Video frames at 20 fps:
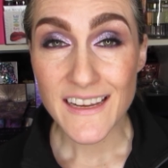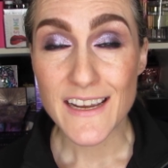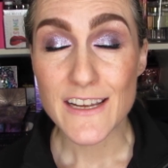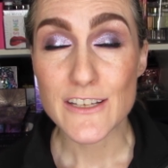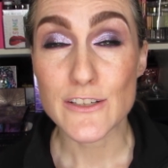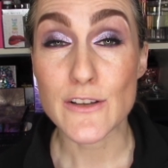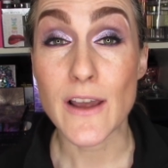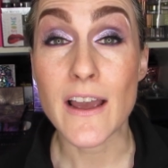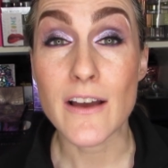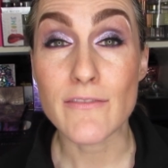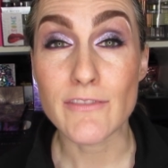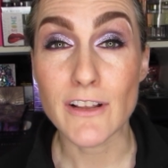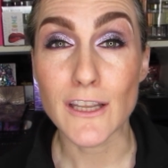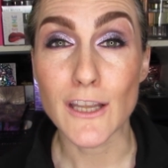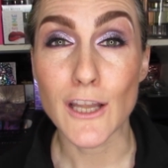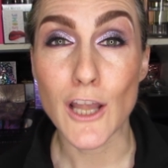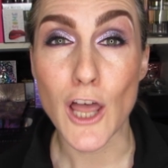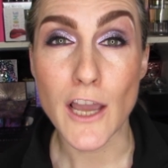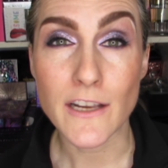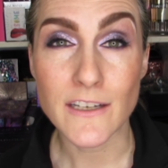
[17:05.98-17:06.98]
so I have a
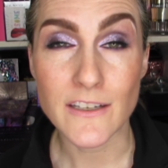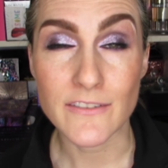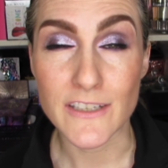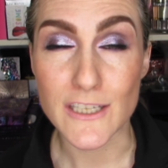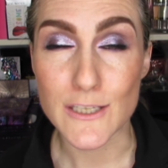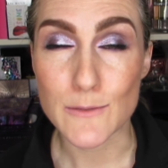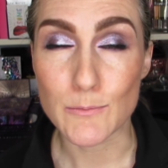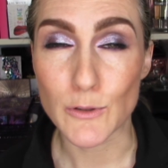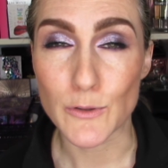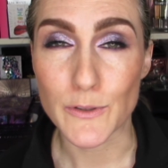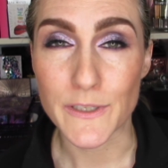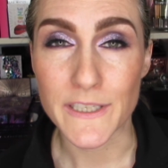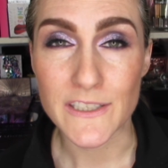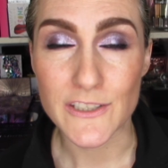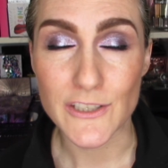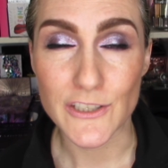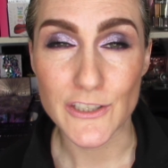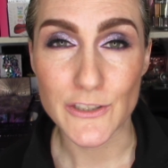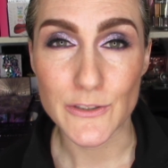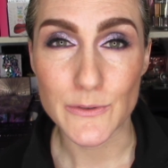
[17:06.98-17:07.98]
lot of exploring
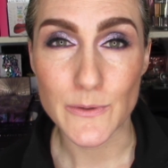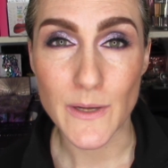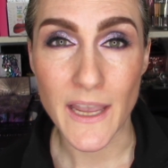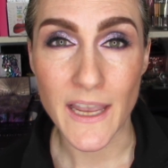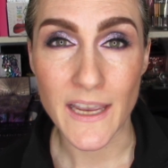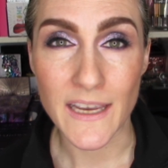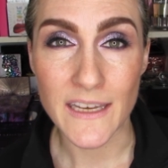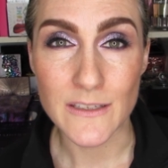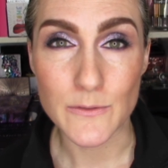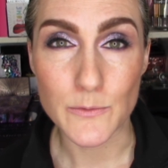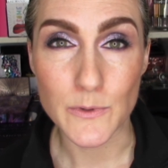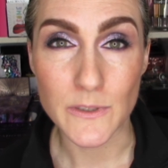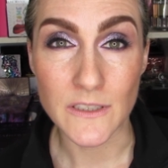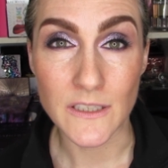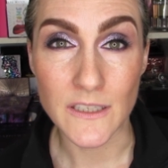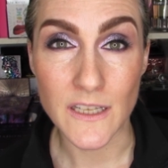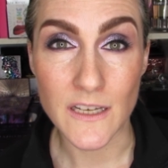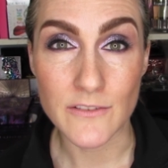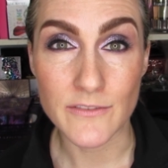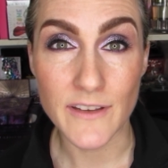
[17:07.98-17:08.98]
to do and would
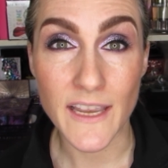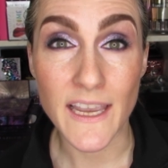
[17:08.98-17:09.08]
love